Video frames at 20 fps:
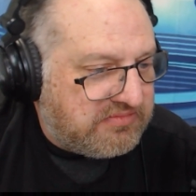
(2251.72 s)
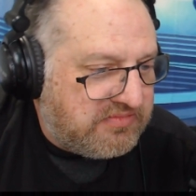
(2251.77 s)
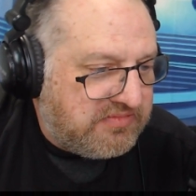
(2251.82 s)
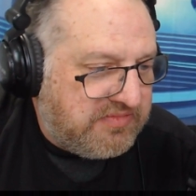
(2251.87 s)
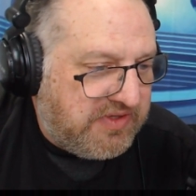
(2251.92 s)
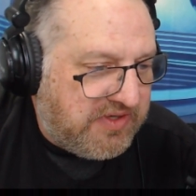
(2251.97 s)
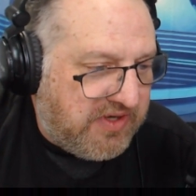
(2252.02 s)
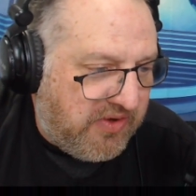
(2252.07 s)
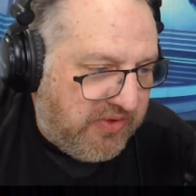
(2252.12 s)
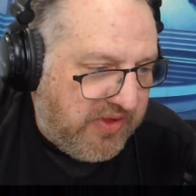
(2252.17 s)

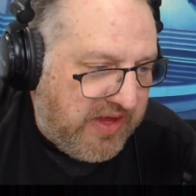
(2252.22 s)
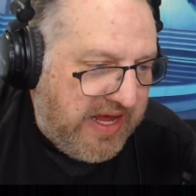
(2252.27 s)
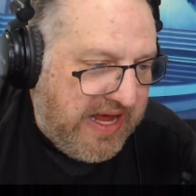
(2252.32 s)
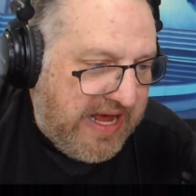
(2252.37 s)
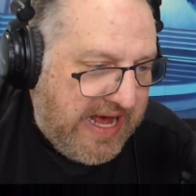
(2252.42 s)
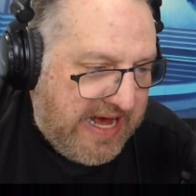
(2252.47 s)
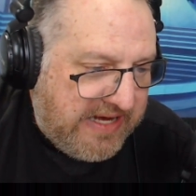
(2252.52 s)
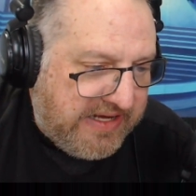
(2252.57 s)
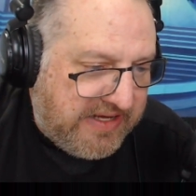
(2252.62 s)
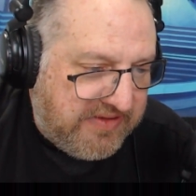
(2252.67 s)
the
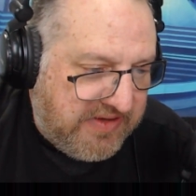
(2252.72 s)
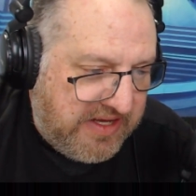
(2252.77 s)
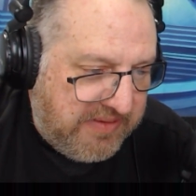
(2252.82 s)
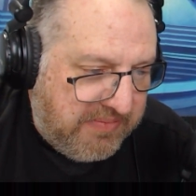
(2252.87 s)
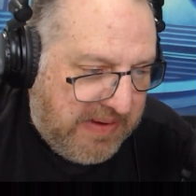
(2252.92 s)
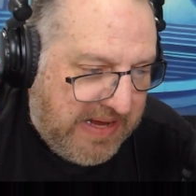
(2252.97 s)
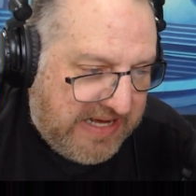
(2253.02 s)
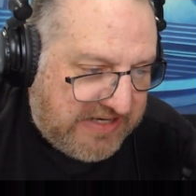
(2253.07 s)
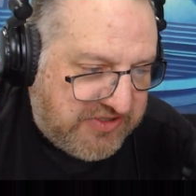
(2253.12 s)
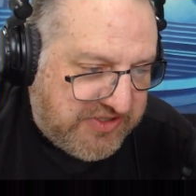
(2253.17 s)
hack, and they
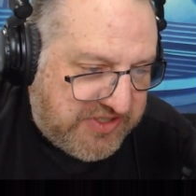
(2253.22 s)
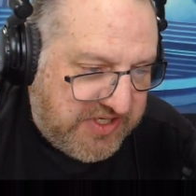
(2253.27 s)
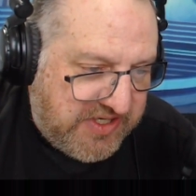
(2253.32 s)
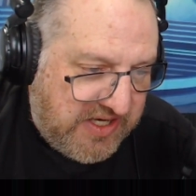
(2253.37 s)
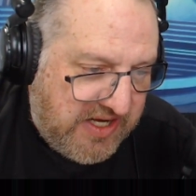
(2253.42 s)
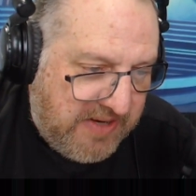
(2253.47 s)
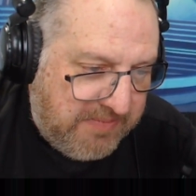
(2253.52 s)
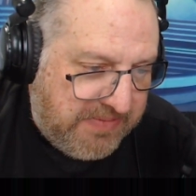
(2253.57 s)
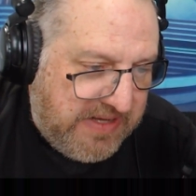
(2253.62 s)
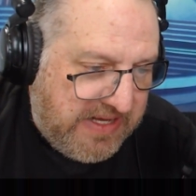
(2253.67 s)
patched it
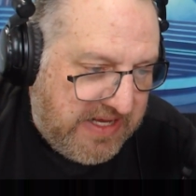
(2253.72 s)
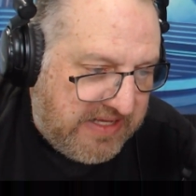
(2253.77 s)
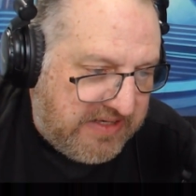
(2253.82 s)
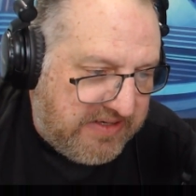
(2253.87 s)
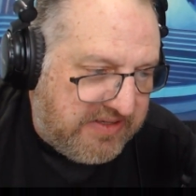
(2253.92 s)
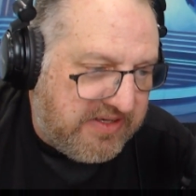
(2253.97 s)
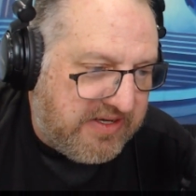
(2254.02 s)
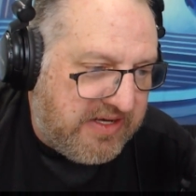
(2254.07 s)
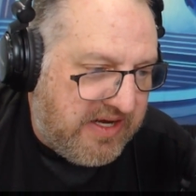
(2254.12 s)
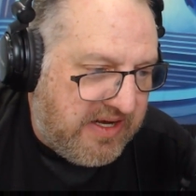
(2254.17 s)
up,
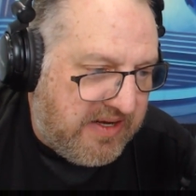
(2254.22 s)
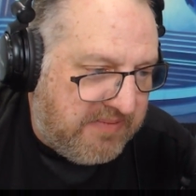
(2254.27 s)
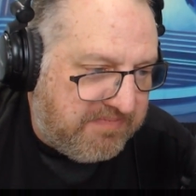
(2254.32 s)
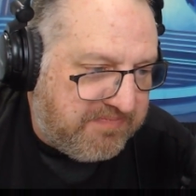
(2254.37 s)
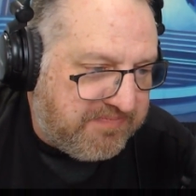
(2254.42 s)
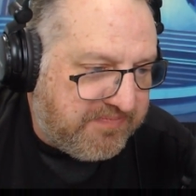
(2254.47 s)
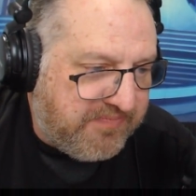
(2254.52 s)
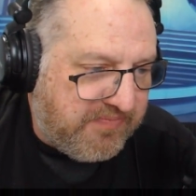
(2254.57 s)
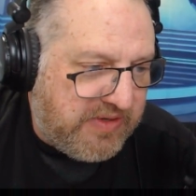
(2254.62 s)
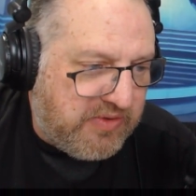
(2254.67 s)
and
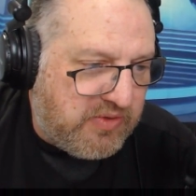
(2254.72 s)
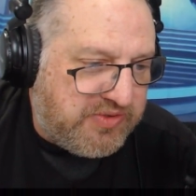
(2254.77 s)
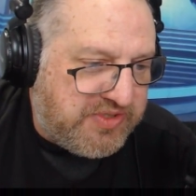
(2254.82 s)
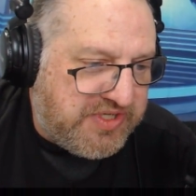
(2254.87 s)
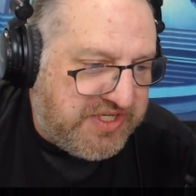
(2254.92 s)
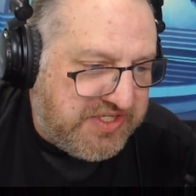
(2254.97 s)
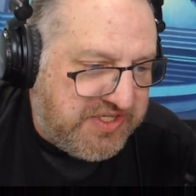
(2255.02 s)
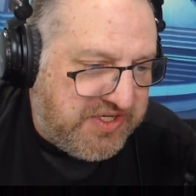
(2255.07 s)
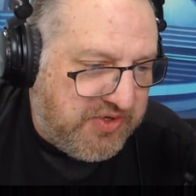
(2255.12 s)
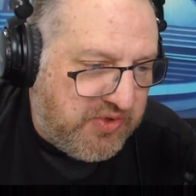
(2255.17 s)
it was
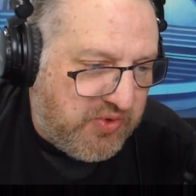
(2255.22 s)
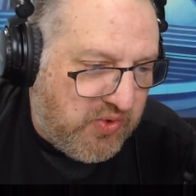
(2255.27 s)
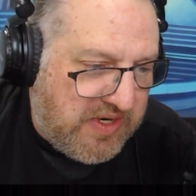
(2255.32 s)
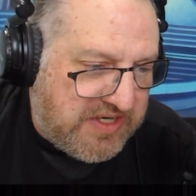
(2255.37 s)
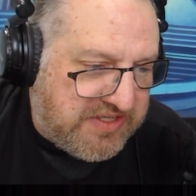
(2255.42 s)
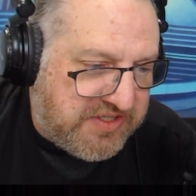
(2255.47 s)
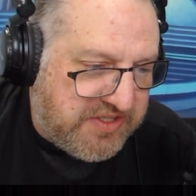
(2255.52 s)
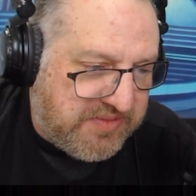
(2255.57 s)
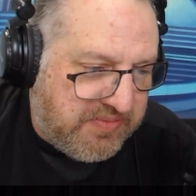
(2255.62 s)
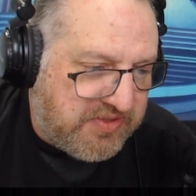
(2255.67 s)
easy to
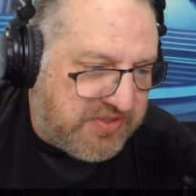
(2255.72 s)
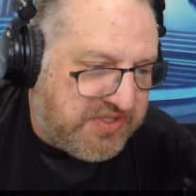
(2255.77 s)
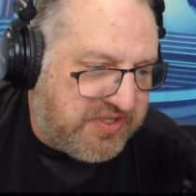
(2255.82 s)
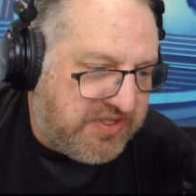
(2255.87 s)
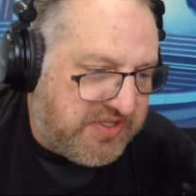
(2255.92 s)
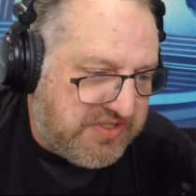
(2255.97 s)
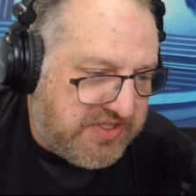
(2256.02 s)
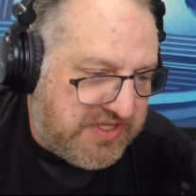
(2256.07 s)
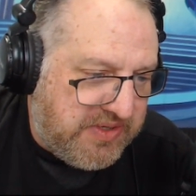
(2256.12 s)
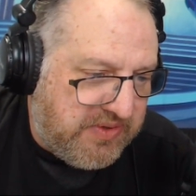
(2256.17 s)
arrest the
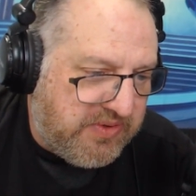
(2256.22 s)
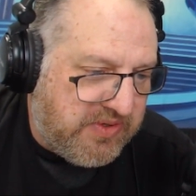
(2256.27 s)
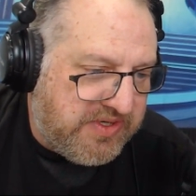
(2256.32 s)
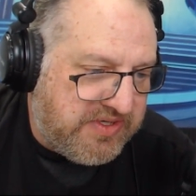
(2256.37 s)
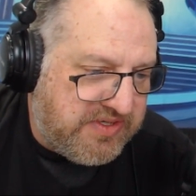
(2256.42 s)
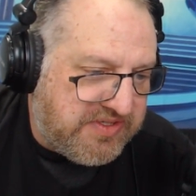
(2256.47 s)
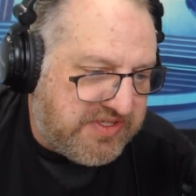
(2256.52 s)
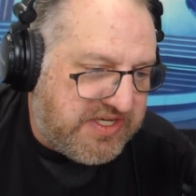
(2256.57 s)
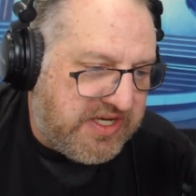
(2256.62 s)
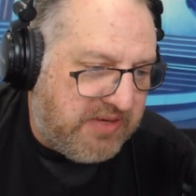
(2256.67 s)
person because they were
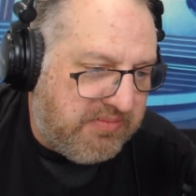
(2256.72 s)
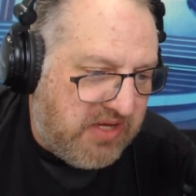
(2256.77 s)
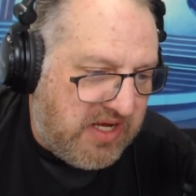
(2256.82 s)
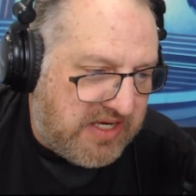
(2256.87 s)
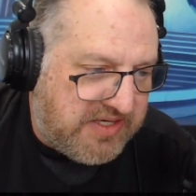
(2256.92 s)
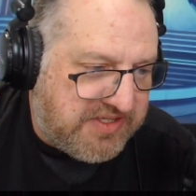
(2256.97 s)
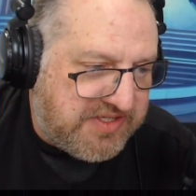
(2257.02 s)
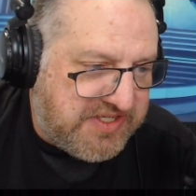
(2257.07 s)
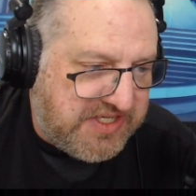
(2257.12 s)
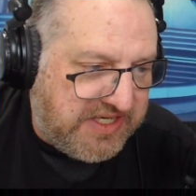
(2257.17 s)
in cell
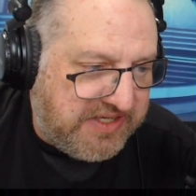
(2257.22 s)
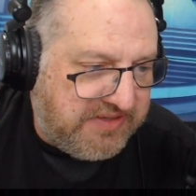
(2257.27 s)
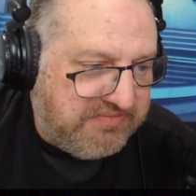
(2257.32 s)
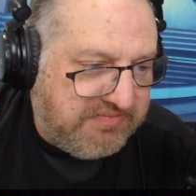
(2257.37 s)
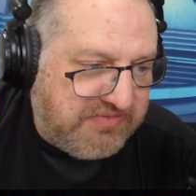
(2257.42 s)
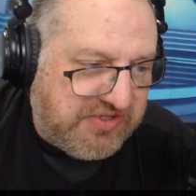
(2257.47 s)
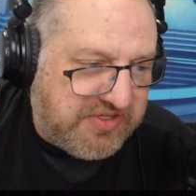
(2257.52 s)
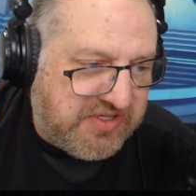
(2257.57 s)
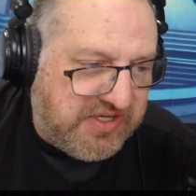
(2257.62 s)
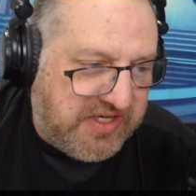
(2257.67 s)
block C.
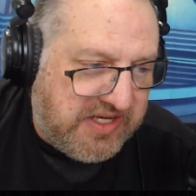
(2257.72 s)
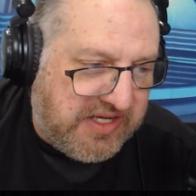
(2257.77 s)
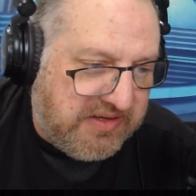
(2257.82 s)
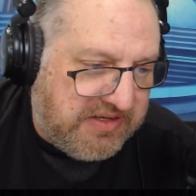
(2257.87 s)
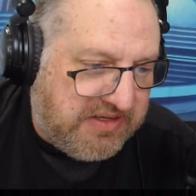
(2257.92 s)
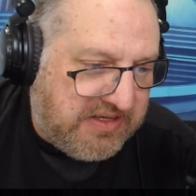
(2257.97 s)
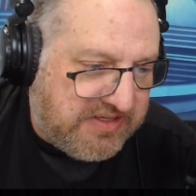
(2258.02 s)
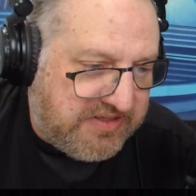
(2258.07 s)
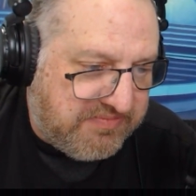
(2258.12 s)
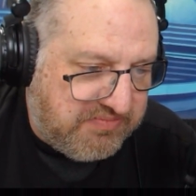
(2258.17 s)
Just kidding.
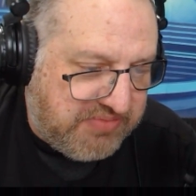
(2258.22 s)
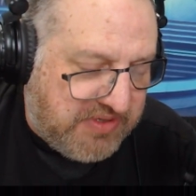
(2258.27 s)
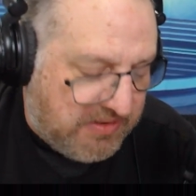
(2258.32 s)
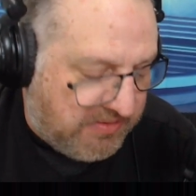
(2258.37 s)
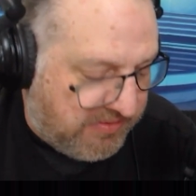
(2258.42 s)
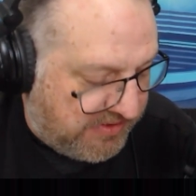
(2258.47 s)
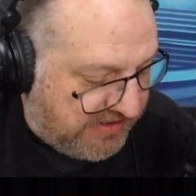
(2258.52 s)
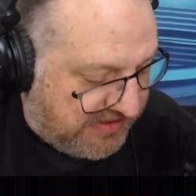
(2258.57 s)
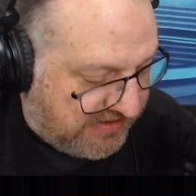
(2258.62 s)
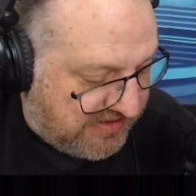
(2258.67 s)
That
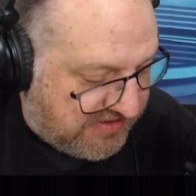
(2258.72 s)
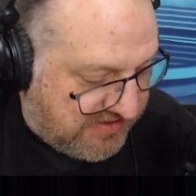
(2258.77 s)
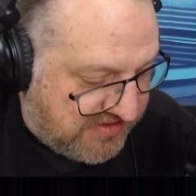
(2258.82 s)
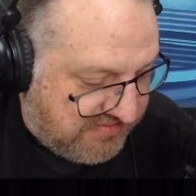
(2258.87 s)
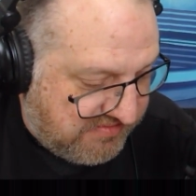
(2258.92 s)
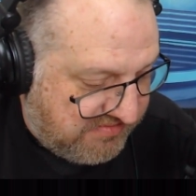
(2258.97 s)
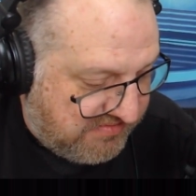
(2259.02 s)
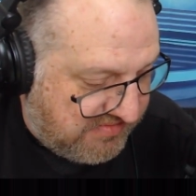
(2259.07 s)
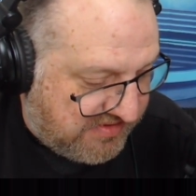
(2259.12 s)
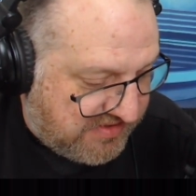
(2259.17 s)
probably
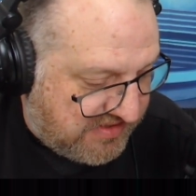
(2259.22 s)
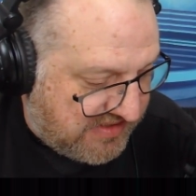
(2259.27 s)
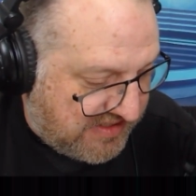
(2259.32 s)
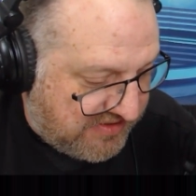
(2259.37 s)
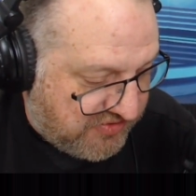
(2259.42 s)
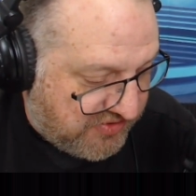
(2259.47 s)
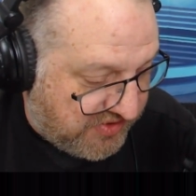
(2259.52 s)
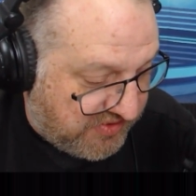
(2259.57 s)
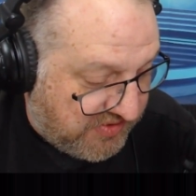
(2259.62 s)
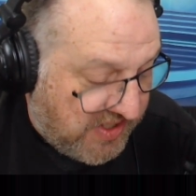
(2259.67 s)
it's
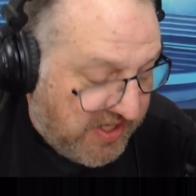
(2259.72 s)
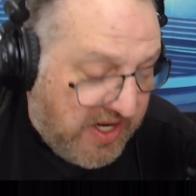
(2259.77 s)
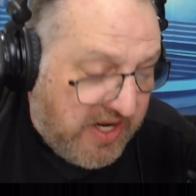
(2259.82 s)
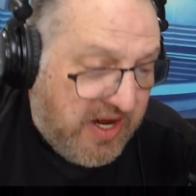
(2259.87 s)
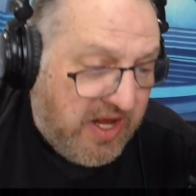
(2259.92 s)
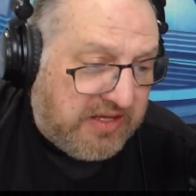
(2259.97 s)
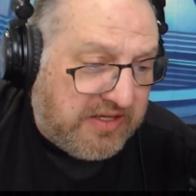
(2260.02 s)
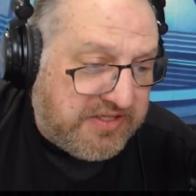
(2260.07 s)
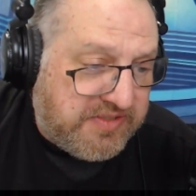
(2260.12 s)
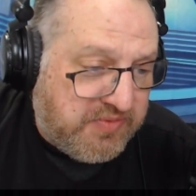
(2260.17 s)
not true.
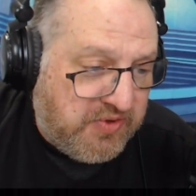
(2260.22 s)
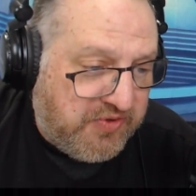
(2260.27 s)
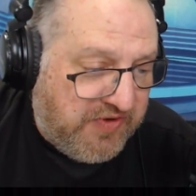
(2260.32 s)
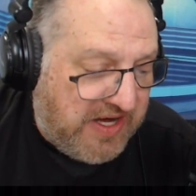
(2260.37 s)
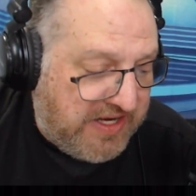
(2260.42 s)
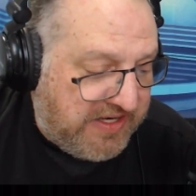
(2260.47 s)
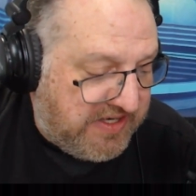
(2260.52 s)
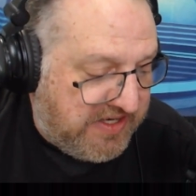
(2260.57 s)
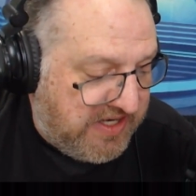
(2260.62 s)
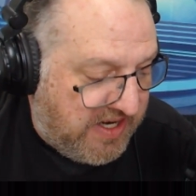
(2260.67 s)
Let's move
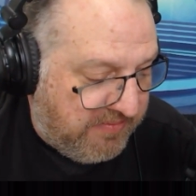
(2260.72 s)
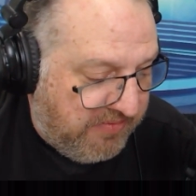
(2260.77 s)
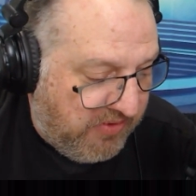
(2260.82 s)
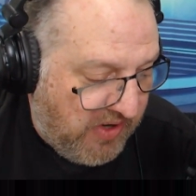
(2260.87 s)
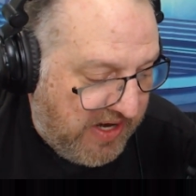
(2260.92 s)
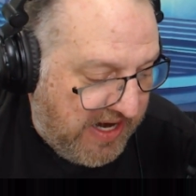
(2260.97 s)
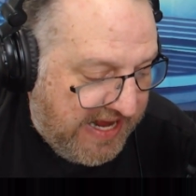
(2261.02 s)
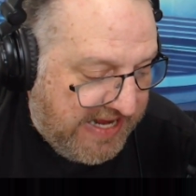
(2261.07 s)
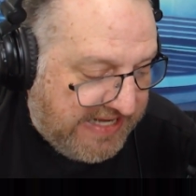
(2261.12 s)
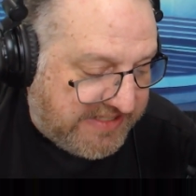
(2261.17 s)
on to
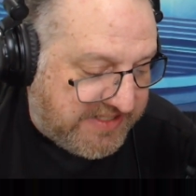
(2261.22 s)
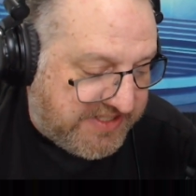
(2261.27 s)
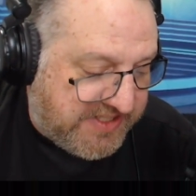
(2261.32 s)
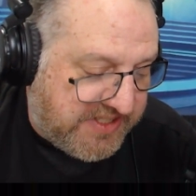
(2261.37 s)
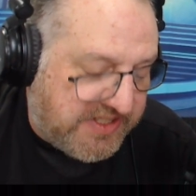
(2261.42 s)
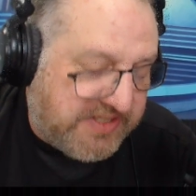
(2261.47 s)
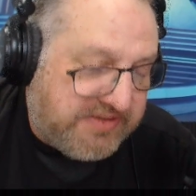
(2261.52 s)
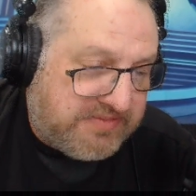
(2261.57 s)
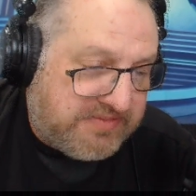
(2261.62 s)
number 8.